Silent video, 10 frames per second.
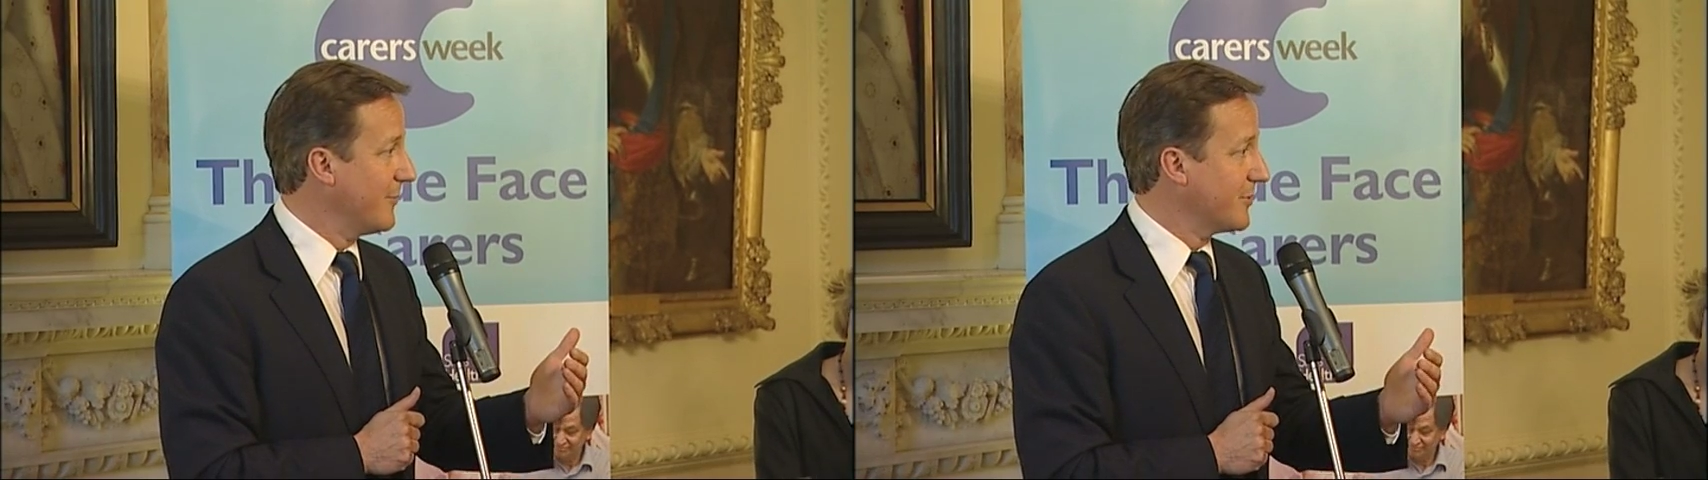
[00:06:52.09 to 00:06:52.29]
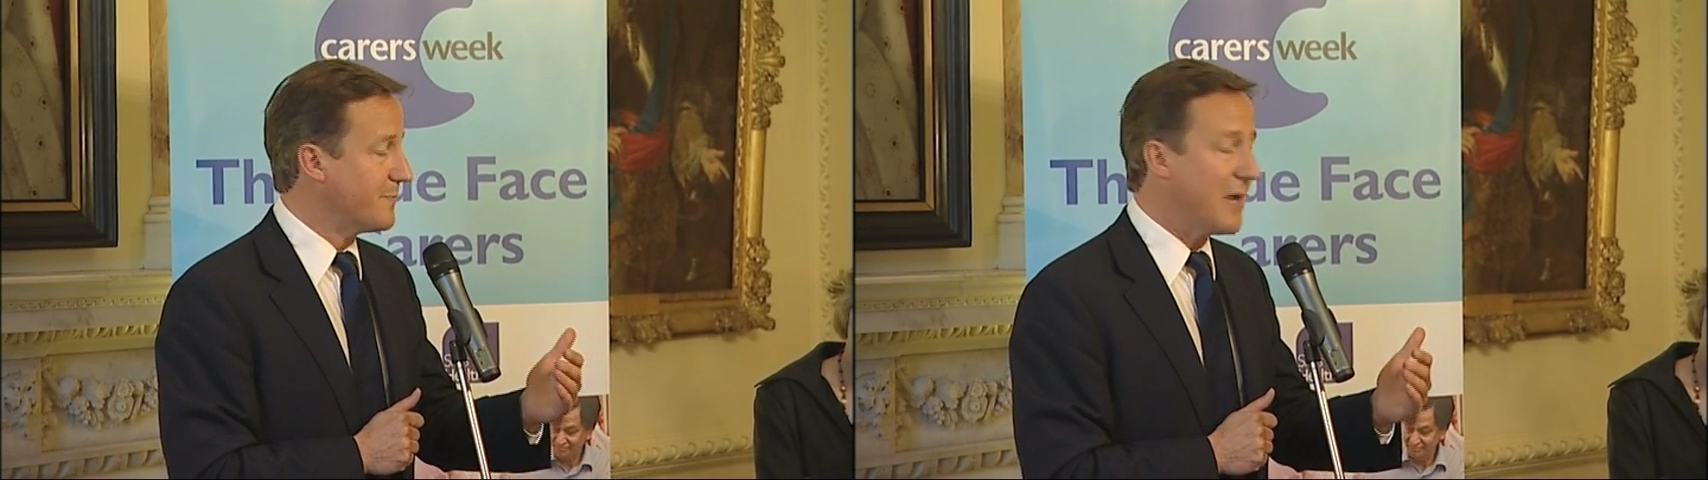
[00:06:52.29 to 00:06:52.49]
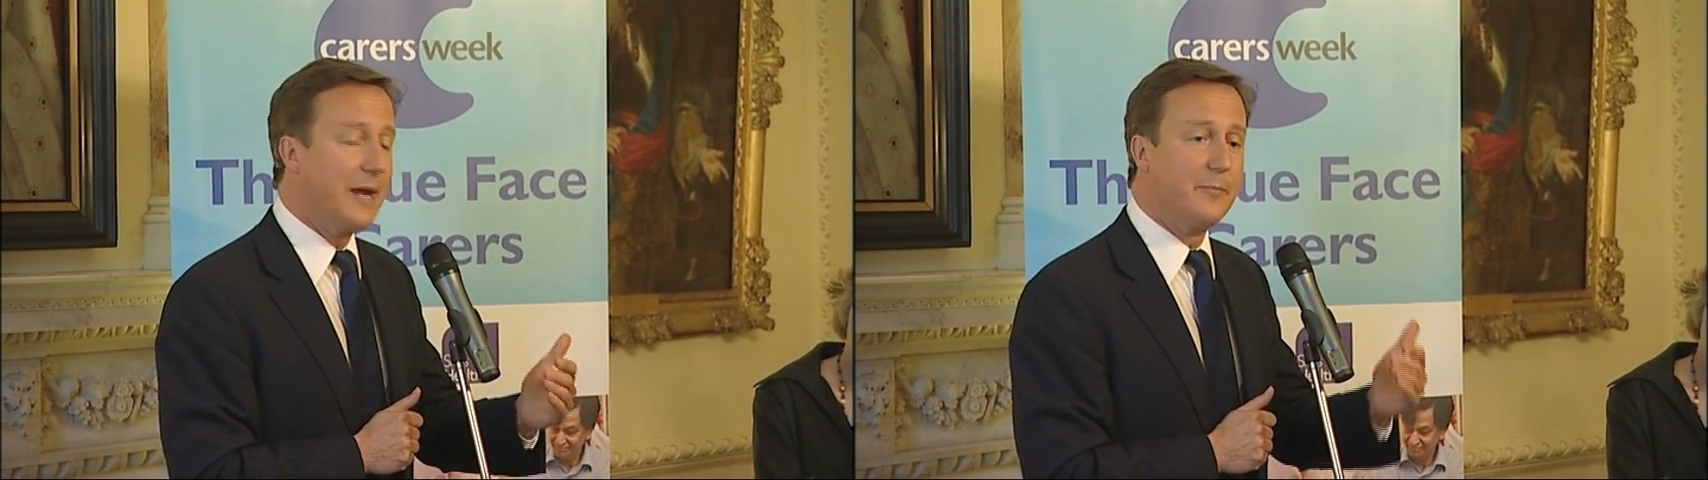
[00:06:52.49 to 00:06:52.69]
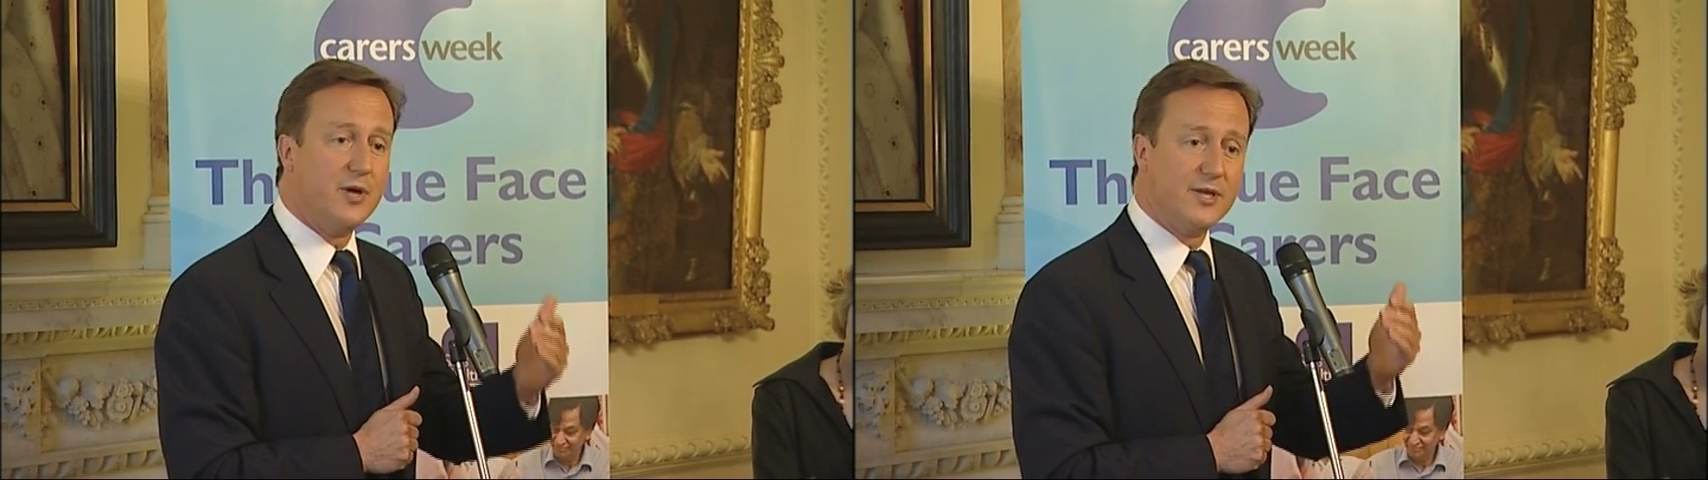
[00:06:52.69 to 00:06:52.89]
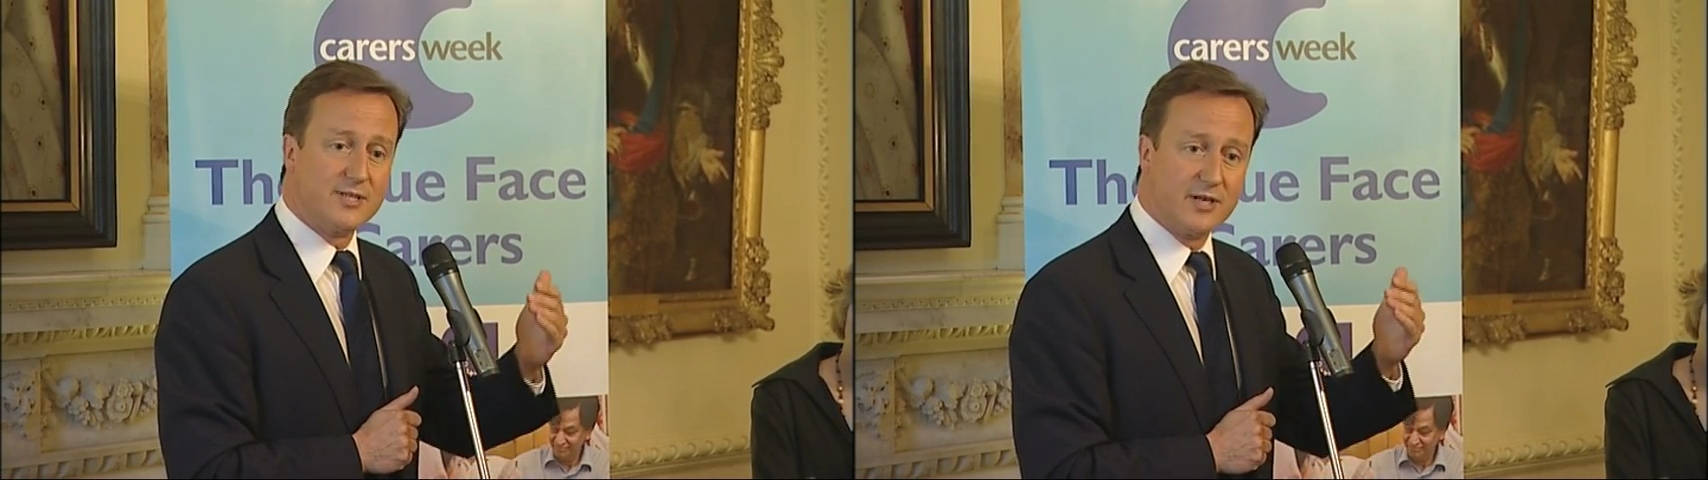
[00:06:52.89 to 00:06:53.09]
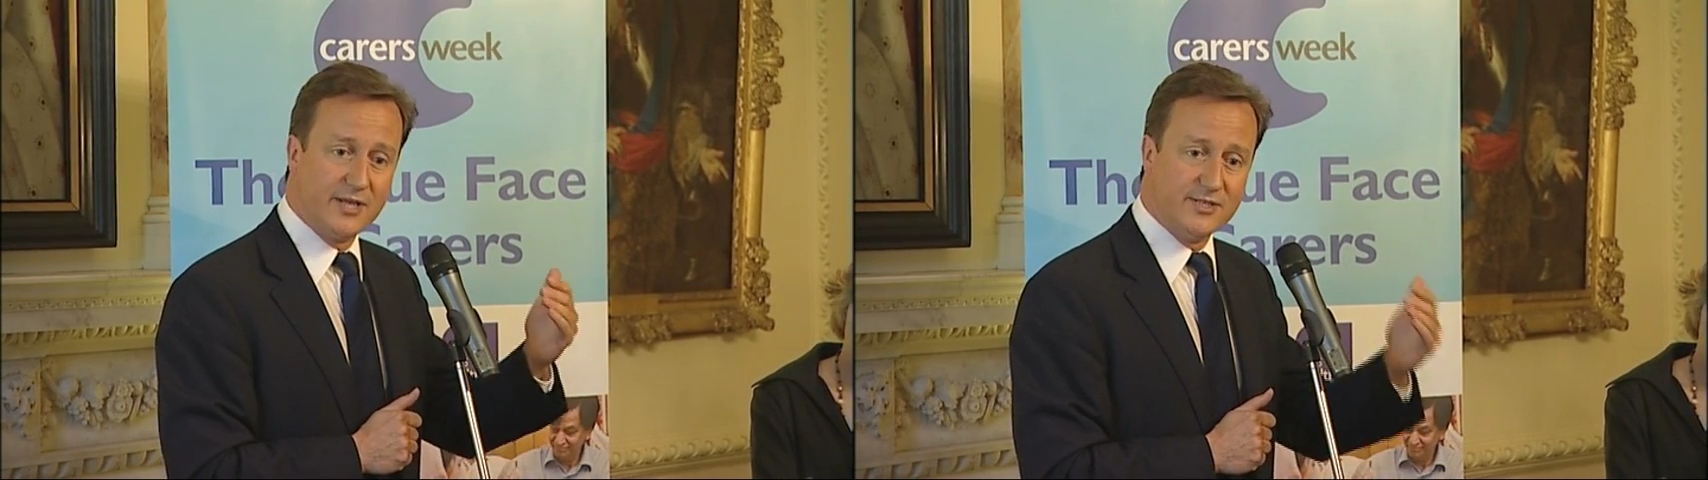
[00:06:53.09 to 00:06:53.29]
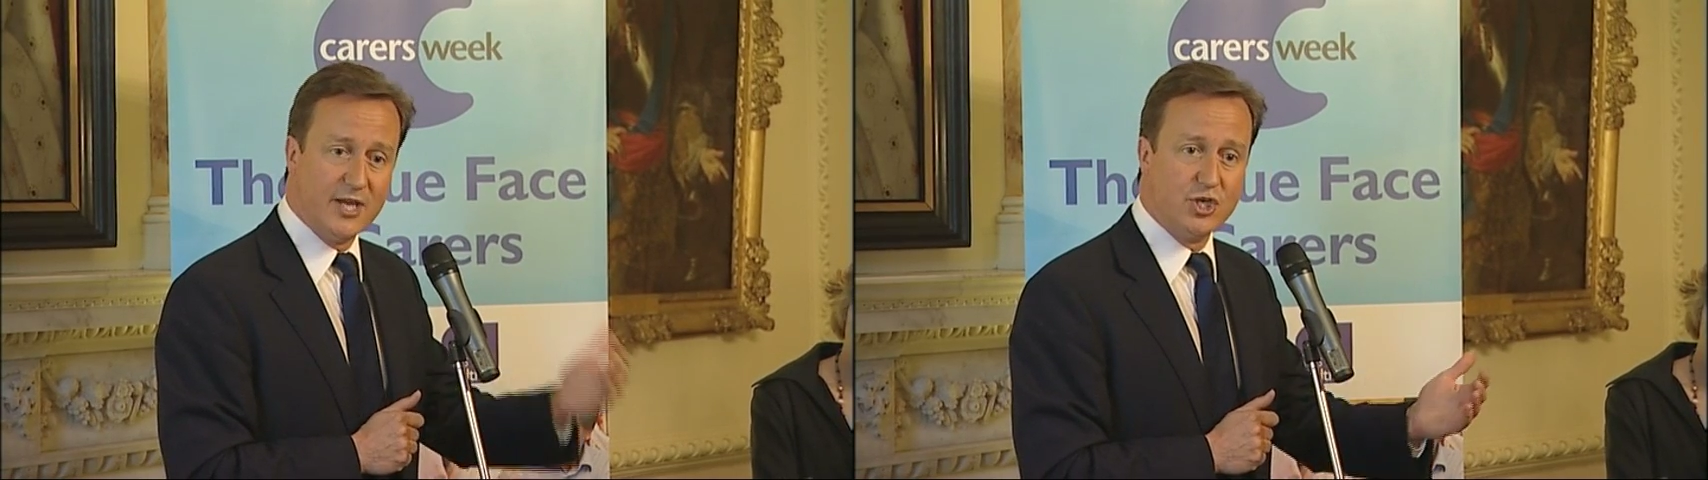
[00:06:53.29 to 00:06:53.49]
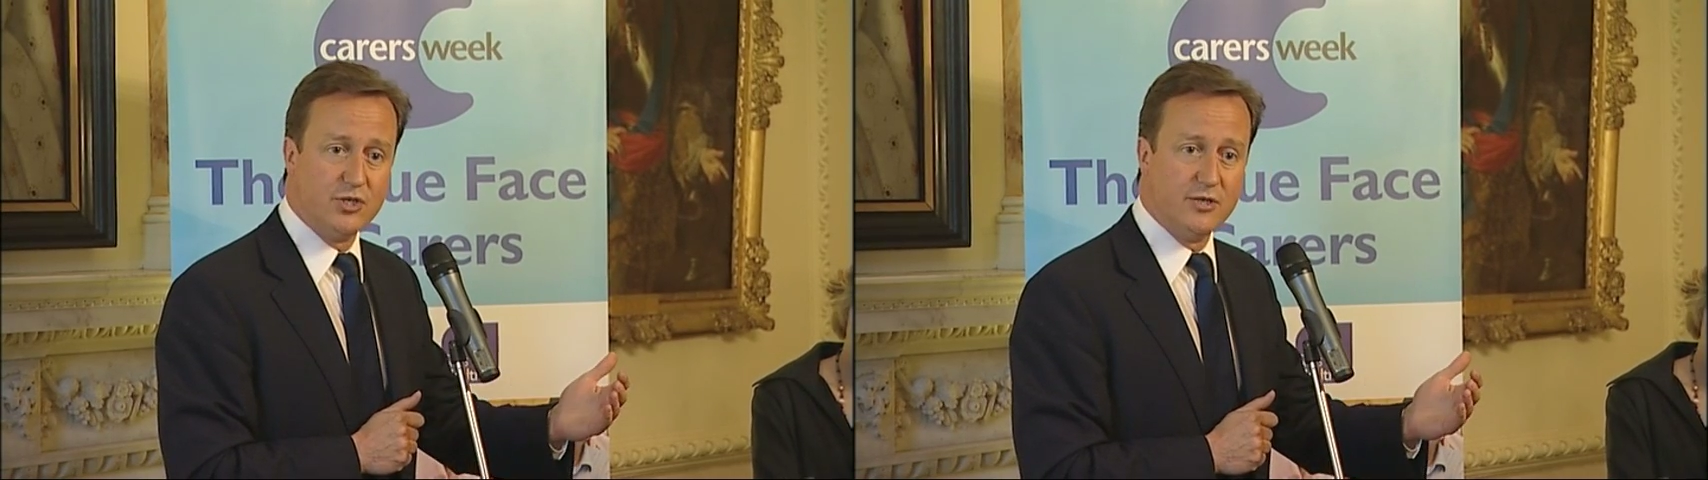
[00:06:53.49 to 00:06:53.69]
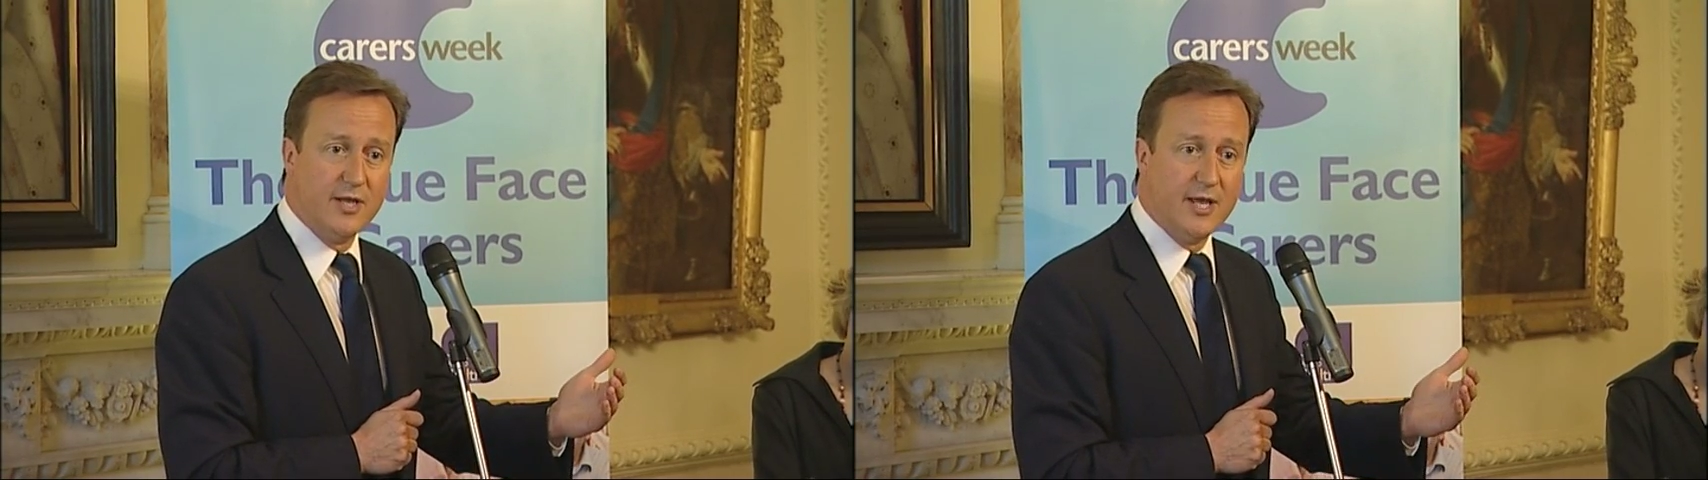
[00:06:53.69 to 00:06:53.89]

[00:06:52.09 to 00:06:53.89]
It must back personalisation.